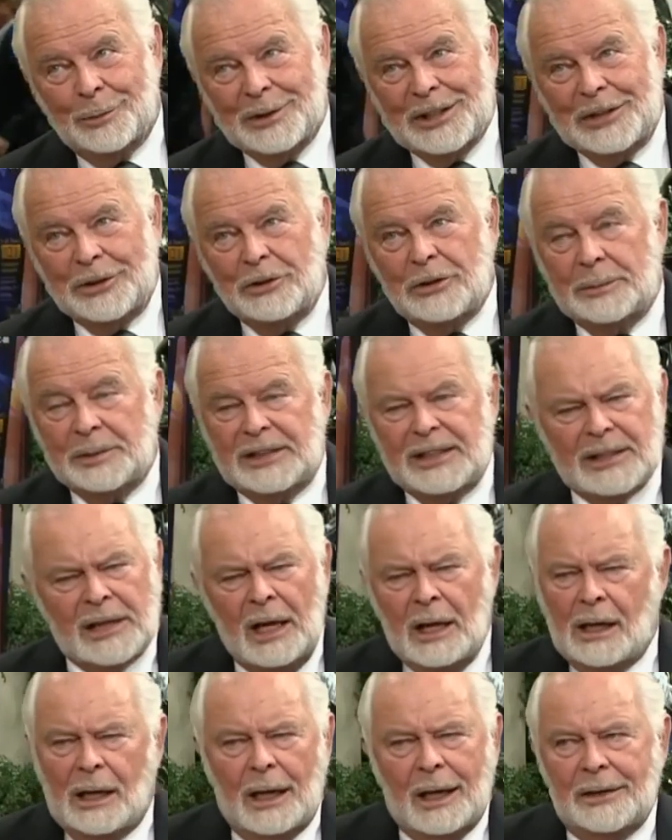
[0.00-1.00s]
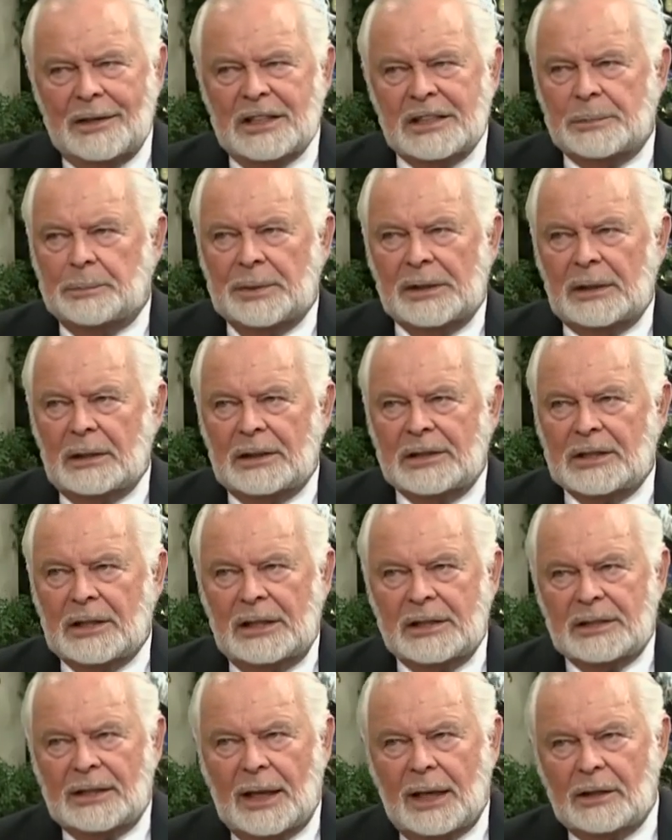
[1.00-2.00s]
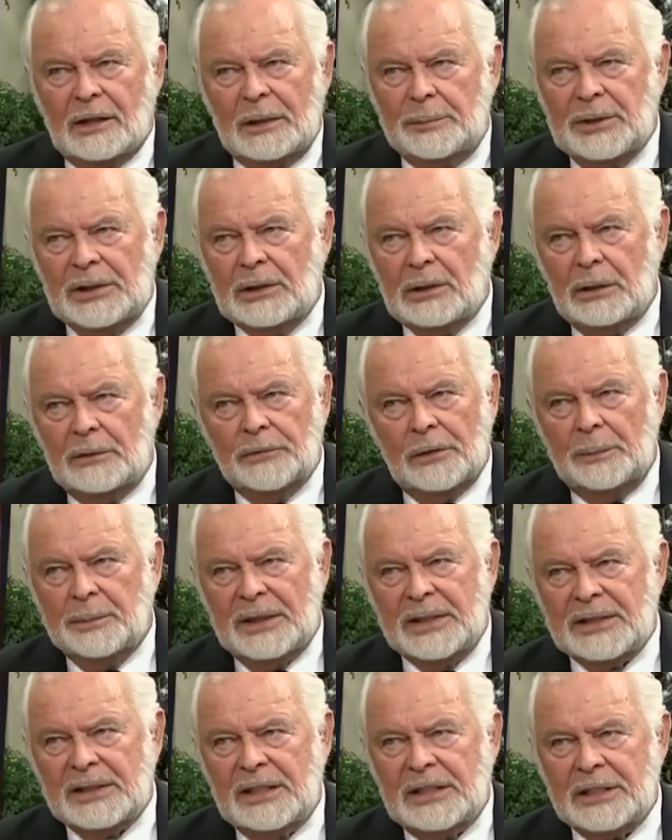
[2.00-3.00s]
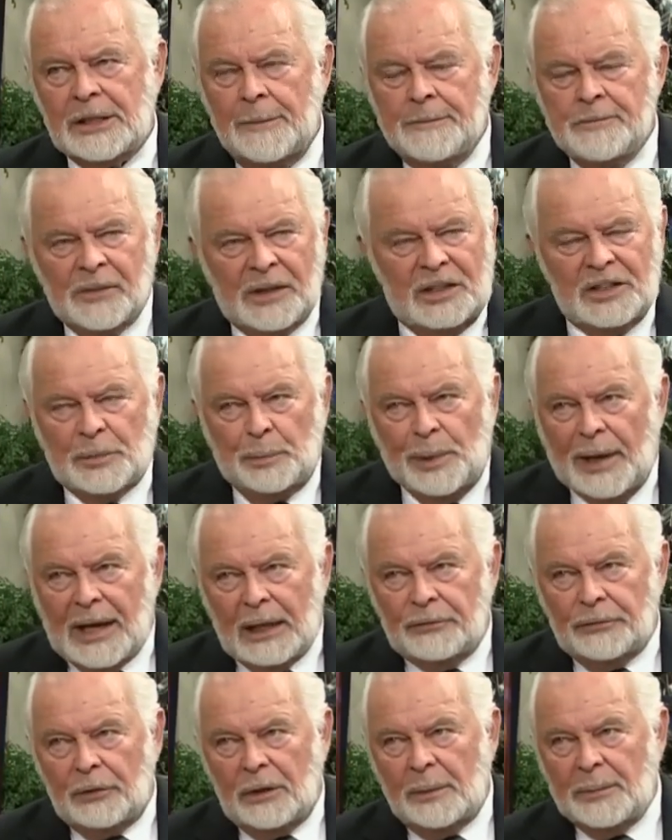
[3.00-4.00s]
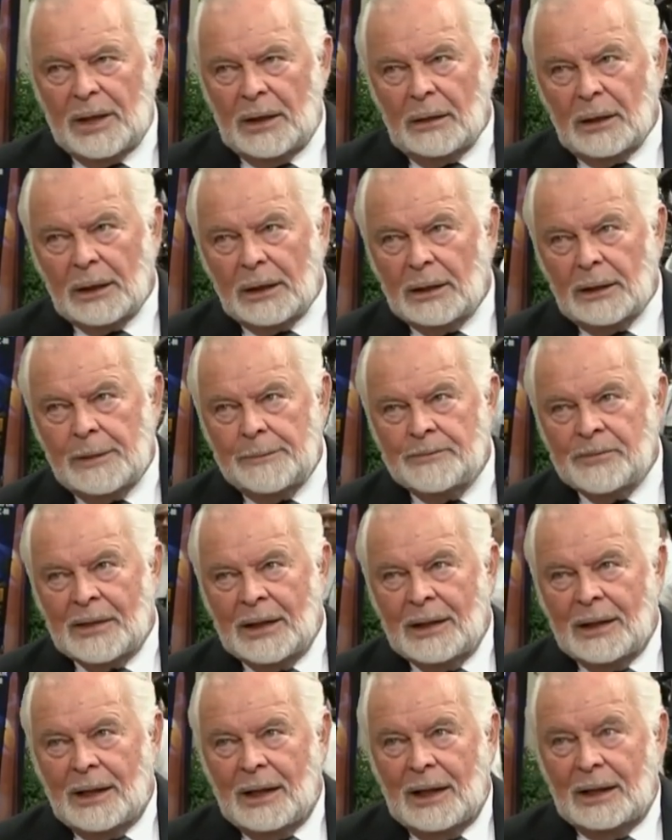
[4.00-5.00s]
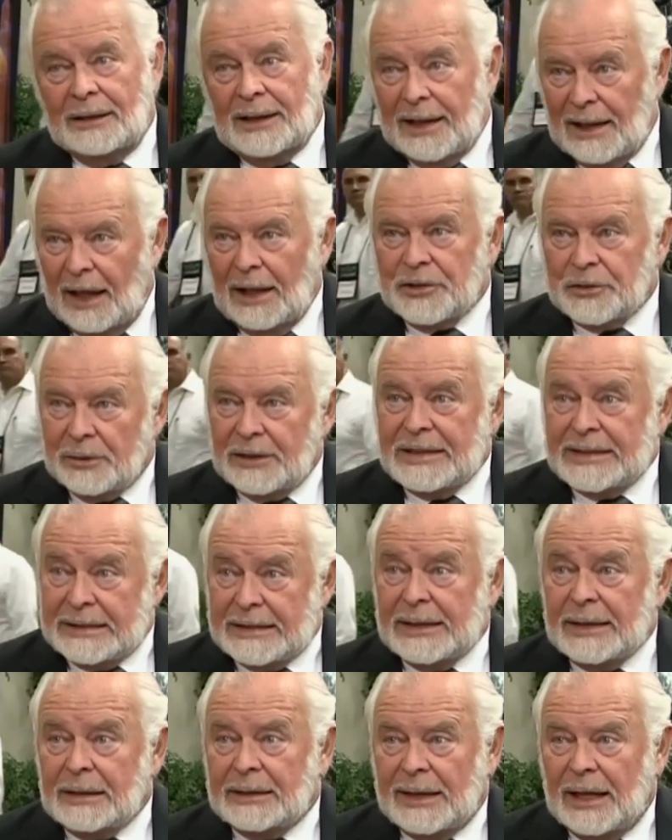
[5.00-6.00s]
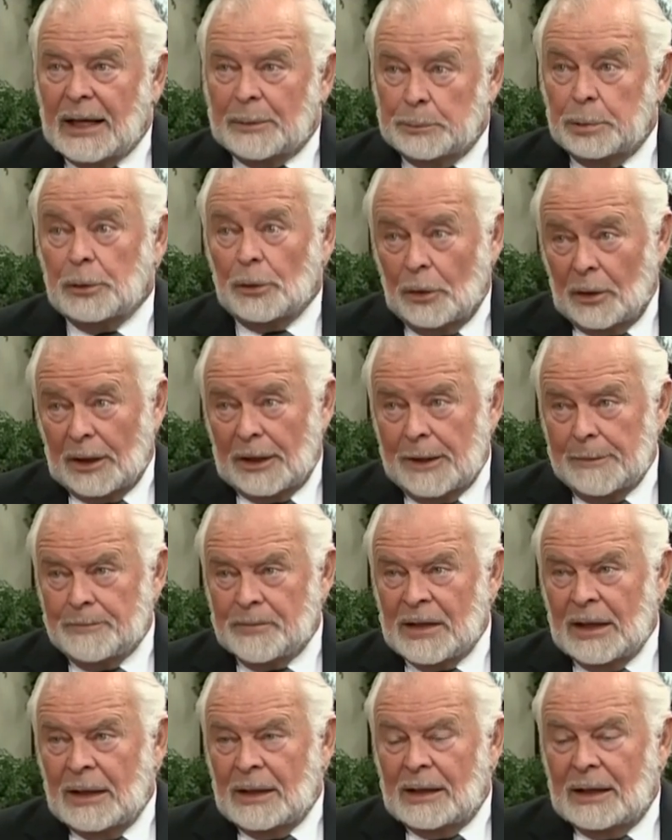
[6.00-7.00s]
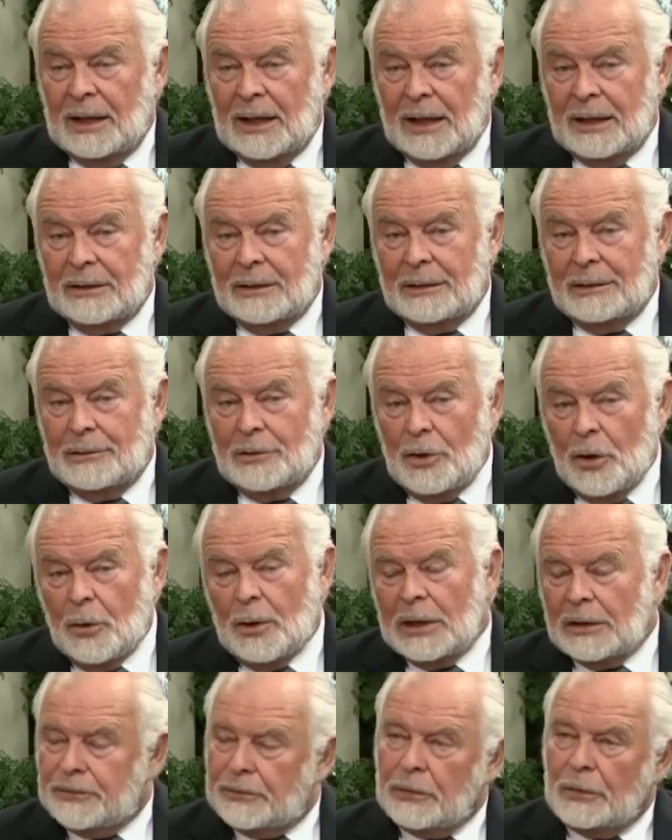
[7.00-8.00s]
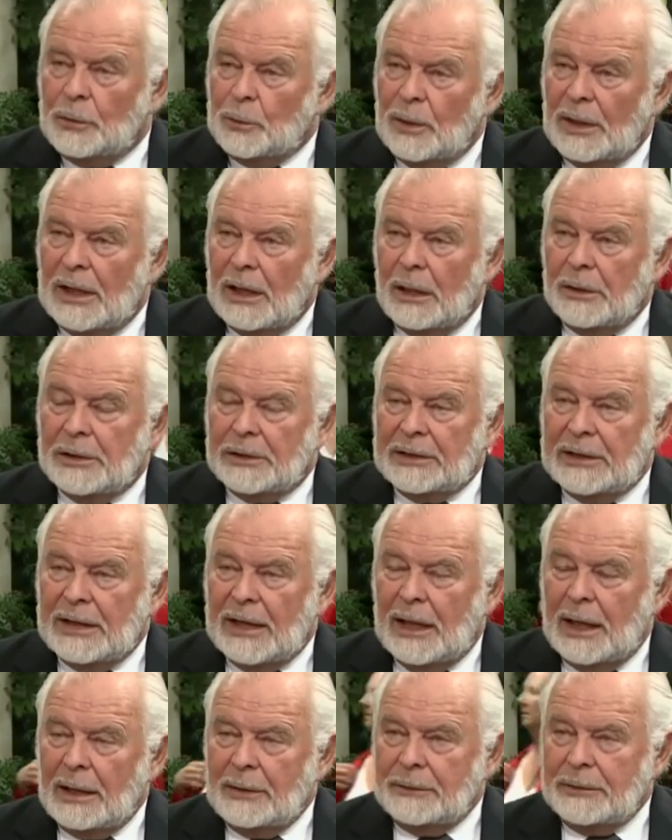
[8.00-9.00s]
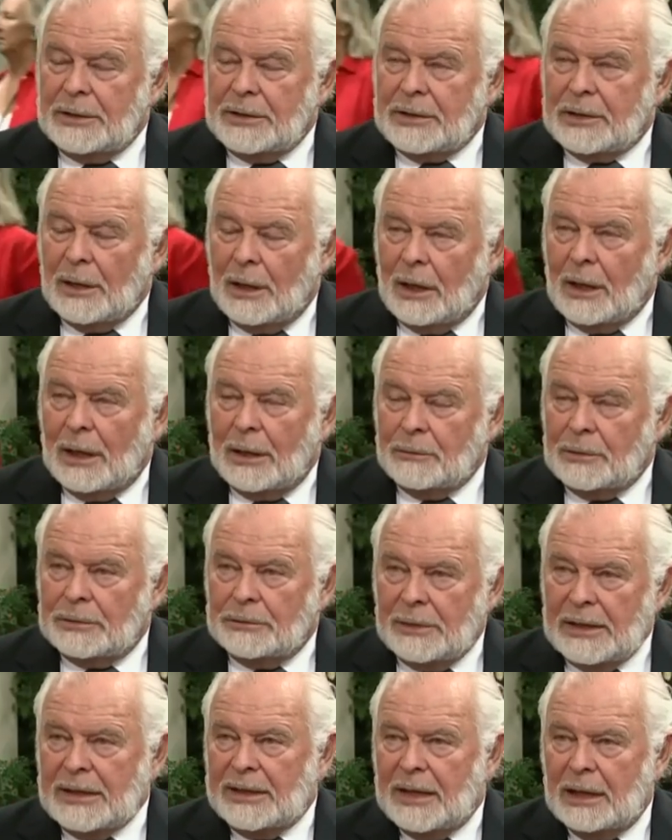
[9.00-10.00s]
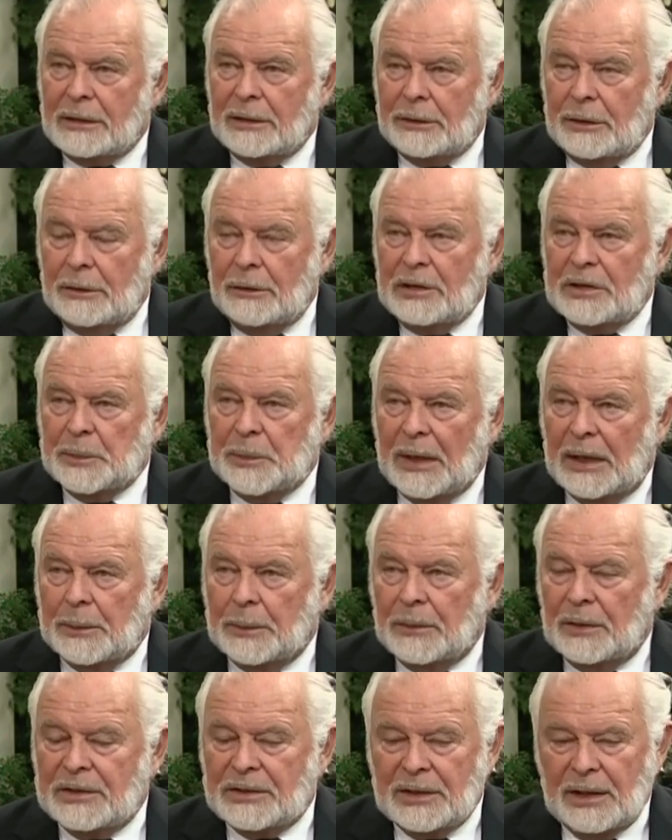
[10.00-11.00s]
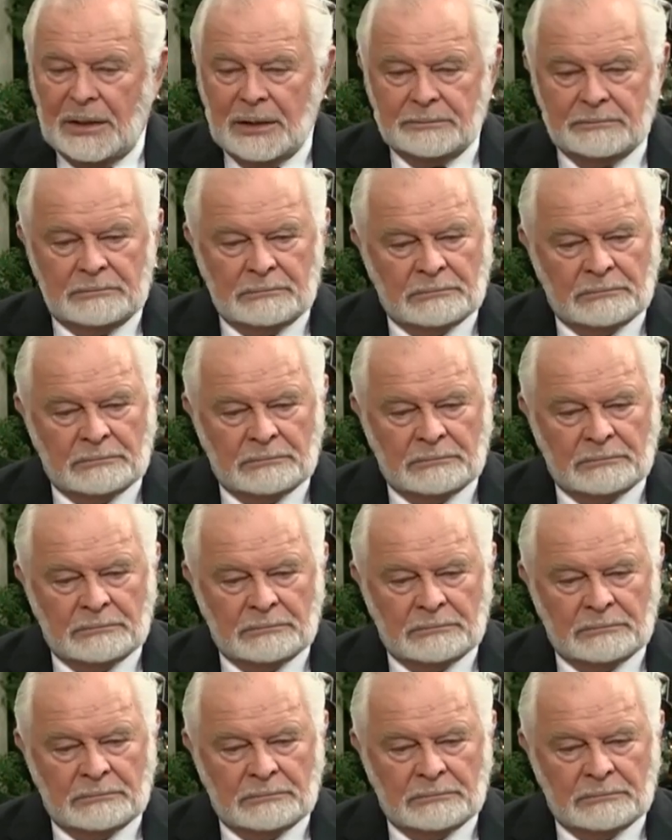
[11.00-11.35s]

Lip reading: nobody knew it, but they said, this bill is not going to be good for business. It's bad for America. And they actually did that ploy. And knowing full well that the average guy would read that in the newspaper and say,